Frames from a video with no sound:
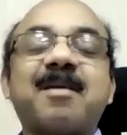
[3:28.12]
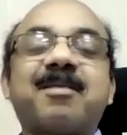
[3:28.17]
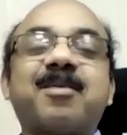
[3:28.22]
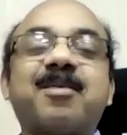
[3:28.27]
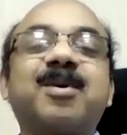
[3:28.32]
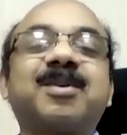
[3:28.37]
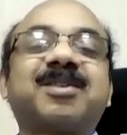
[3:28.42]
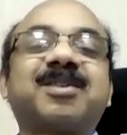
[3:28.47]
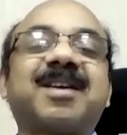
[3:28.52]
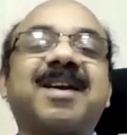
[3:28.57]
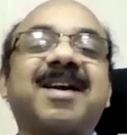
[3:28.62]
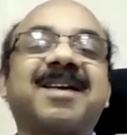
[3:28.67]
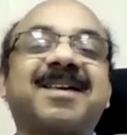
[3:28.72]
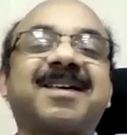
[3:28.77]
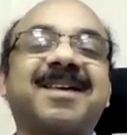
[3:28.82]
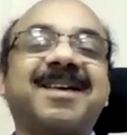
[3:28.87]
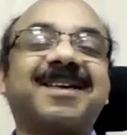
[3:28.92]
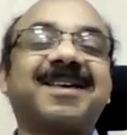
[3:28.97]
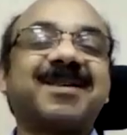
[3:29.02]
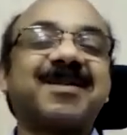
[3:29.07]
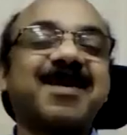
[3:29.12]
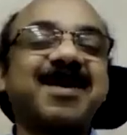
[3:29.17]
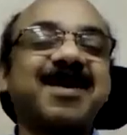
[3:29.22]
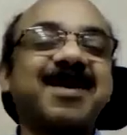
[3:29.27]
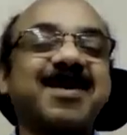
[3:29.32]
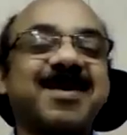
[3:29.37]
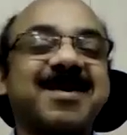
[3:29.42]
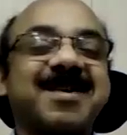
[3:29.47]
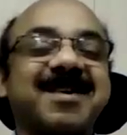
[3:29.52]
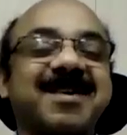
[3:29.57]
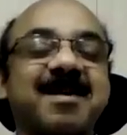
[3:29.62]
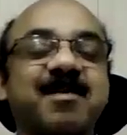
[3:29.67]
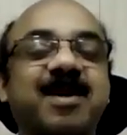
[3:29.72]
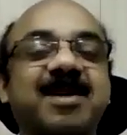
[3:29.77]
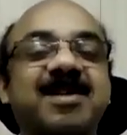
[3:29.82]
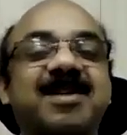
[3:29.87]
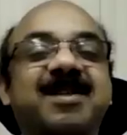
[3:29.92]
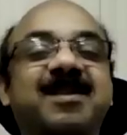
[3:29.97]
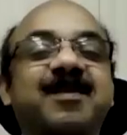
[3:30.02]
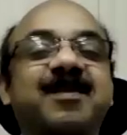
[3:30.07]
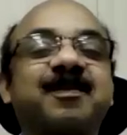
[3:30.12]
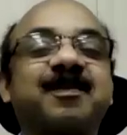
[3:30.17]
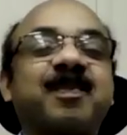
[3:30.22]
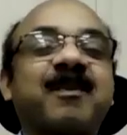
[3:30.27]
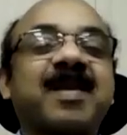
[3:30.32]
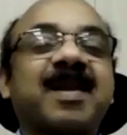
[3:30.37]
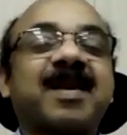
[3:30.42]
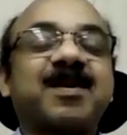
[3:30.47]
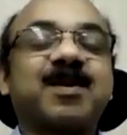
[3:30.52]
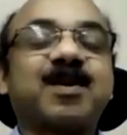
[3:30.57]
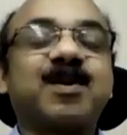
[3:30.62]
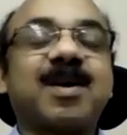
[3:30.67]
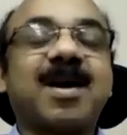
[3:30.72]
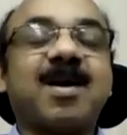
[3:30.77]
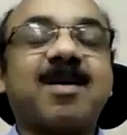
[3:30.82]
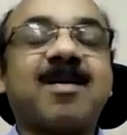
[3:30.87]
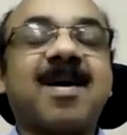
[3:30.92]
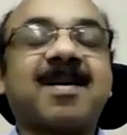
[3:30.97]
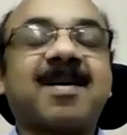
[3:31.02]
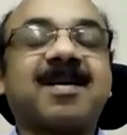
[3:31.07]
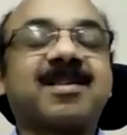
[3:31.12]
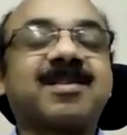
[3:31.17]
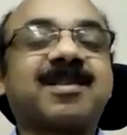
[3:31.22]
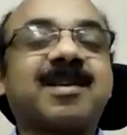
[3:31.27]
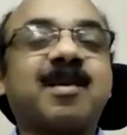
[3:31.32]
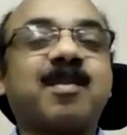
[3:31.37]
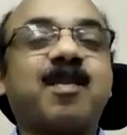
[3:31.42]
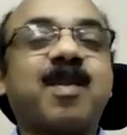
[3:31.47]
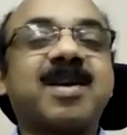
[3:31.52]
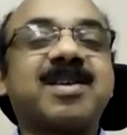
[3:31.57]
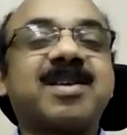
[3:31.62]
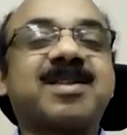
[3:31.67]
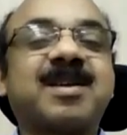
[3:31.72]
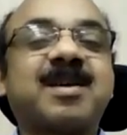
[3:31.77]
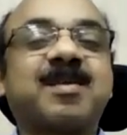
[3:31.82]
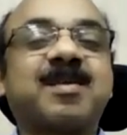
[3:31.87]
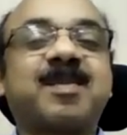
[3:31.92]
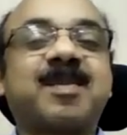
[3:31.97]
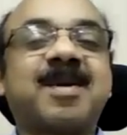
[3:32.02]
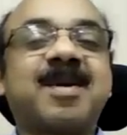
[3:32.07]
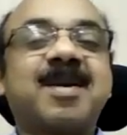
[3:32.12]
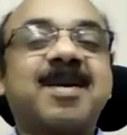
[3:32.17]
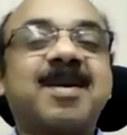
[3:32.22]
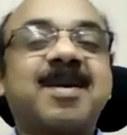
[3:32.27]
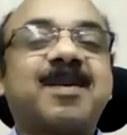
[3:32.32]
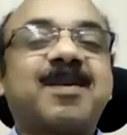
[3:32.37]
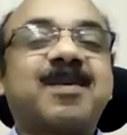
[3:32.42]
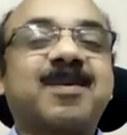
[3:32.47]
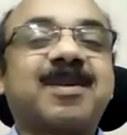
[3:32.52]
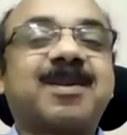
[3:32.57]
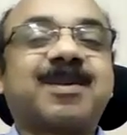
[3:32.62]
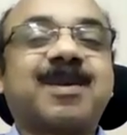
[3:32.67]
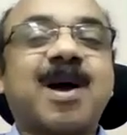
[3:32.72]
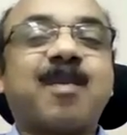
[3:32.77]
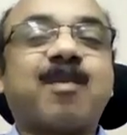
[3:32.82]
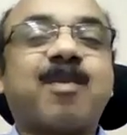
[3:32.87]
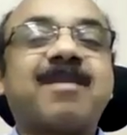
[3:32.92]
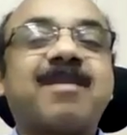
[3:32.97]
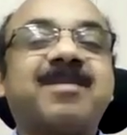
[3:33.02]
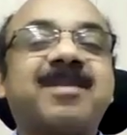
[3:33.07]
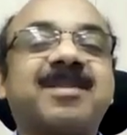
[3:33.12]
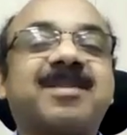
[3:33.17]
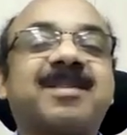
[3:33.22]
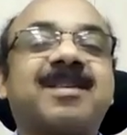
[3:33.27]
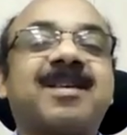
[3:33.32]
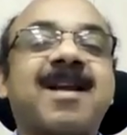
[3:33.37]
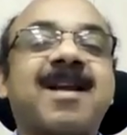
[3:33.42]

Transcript: top fourth hmm. rank, right? Very good, Amarjeet. So you have got a step by step to the top yes, of this sir.